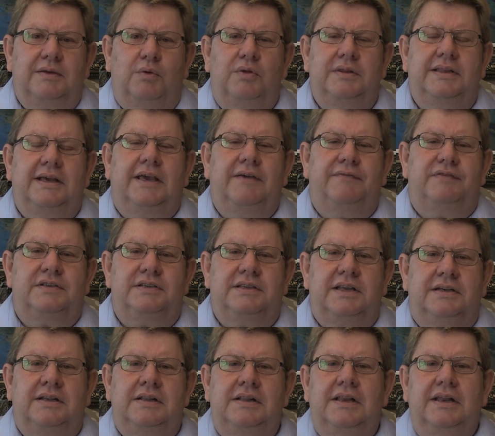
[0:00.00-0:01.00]
All the gifts
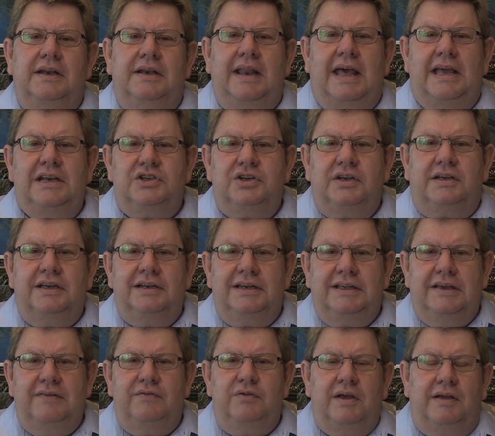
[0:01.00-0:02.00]
that nature can
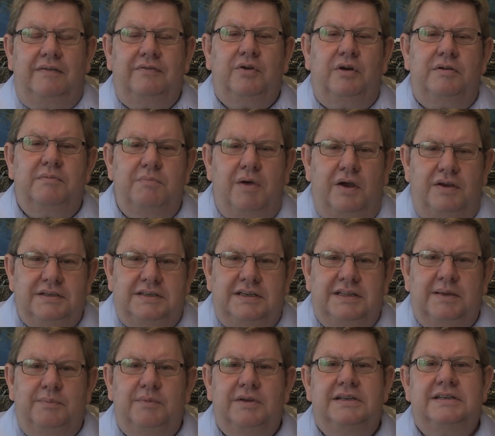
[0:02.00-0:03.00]
give you, I've got most of
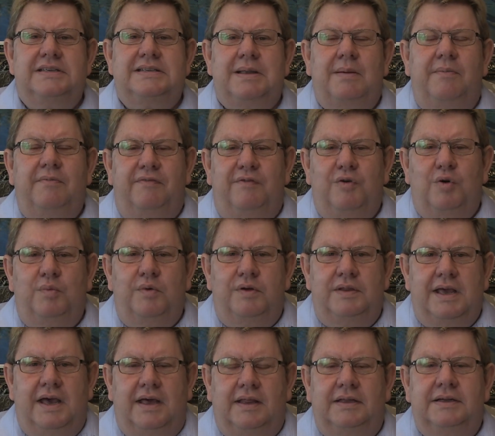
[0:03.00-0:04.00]
them in some form or
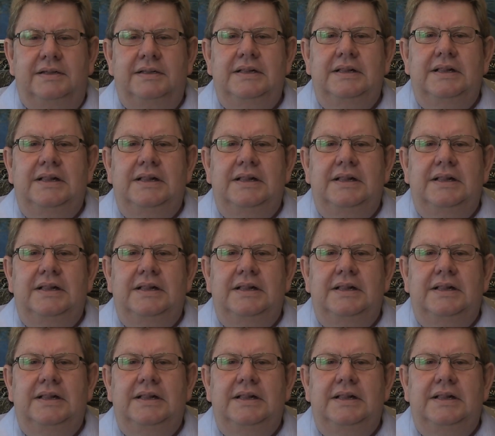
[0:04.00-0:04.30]
the other.